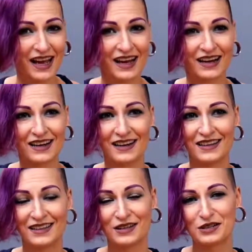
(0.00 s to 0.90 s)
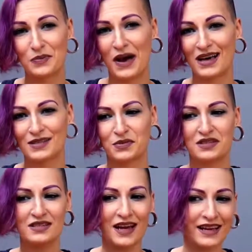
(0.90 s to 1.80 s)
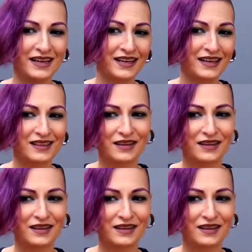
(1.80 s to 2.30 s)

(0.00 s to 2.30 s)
There's a possible psychic.